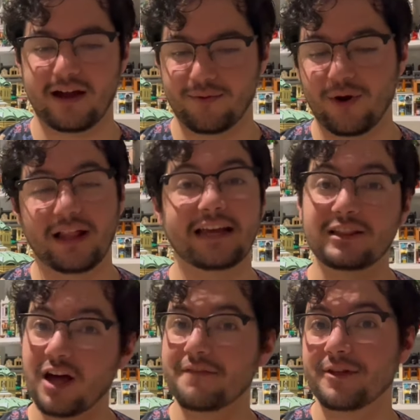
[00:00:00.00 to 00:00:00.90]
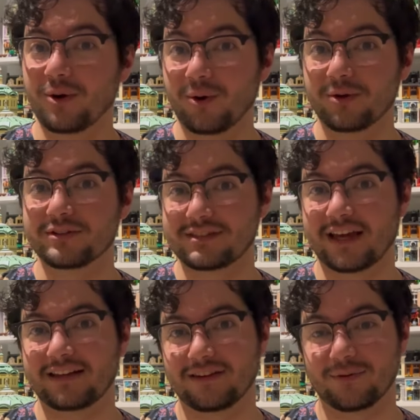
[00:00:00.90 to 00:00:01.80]
while I love the old
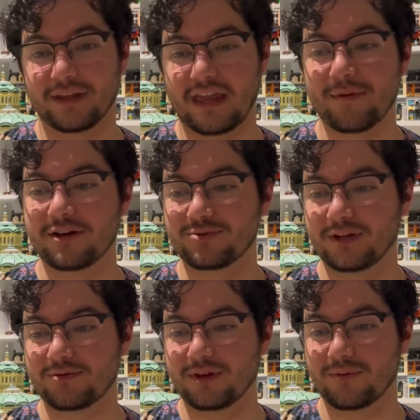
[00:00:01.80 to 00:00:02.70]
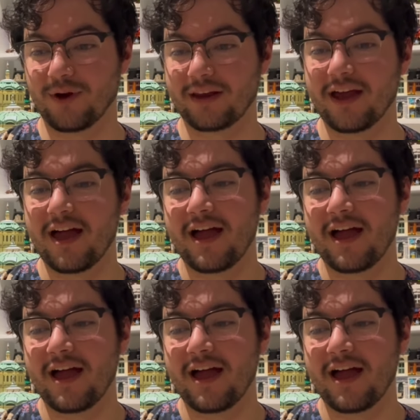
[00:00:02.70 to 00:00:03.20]
set, the one that came out in 2021,